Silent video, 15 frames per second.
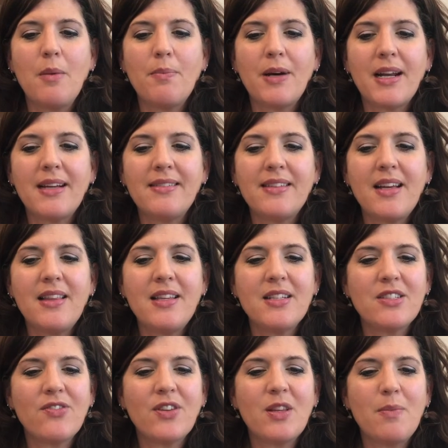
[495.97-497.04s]
But I said
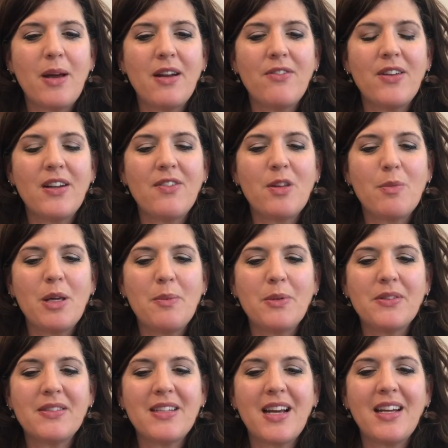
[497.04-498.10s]
this for the benefit of the
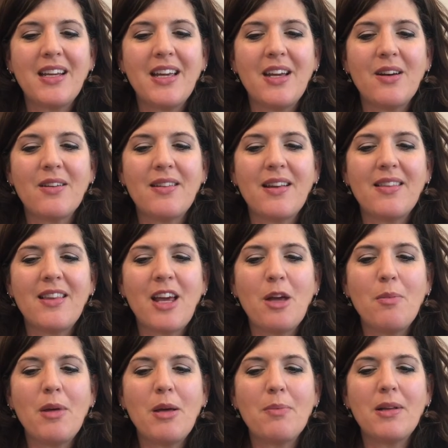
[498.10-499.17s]
people standing here, that they
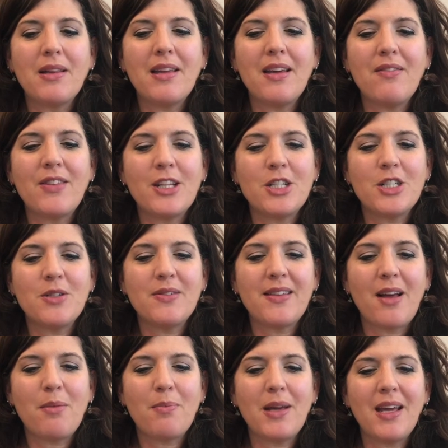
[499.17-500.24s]
may believe that you
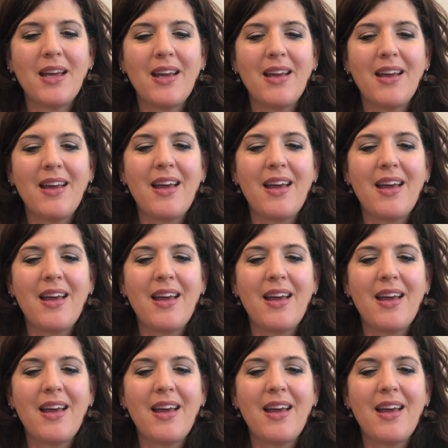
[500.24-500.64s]
sent me."